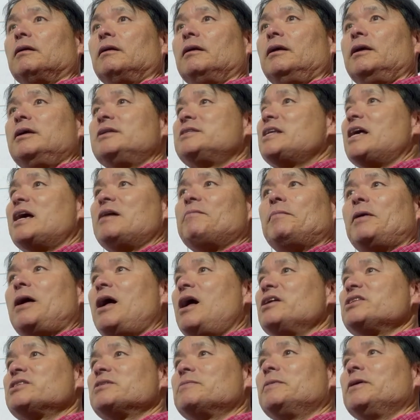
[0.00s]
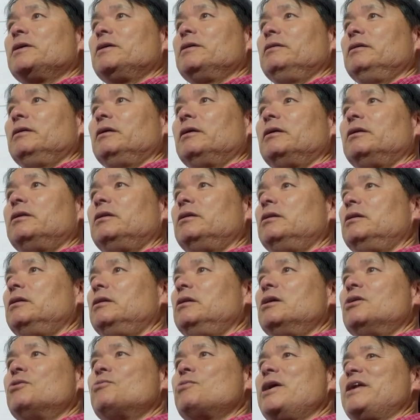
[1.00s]
Is that possible?
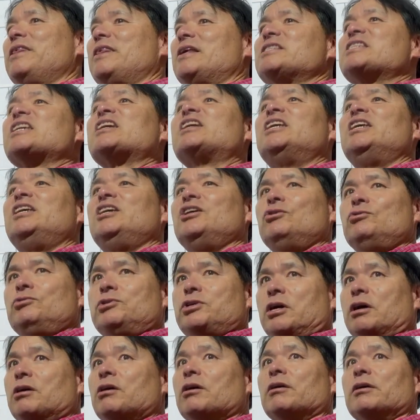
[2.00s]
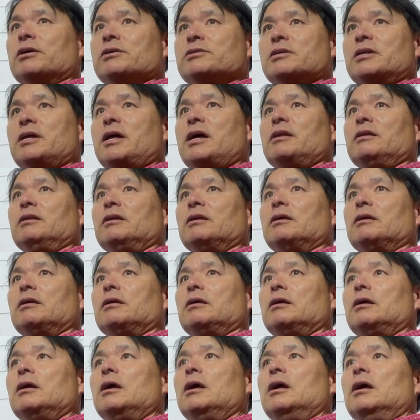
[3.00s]
No way, that's a huge error, isn't it?
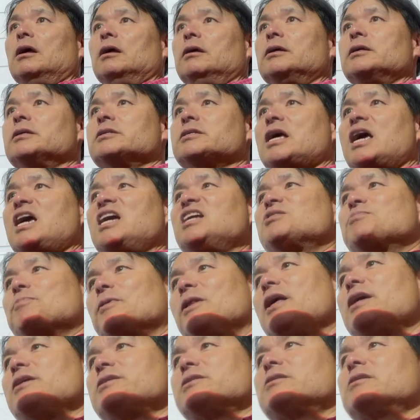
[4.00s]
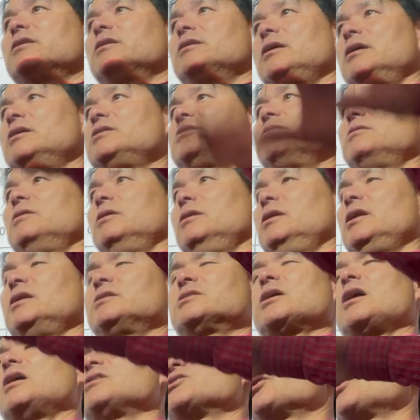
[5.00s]
Because H plus, this
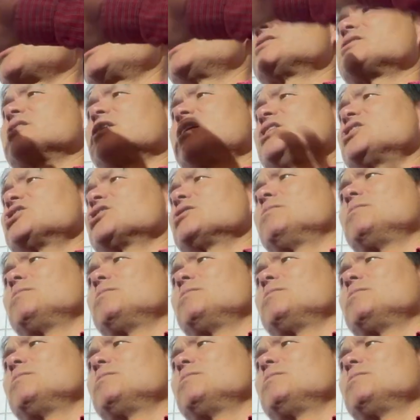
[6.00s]
got translational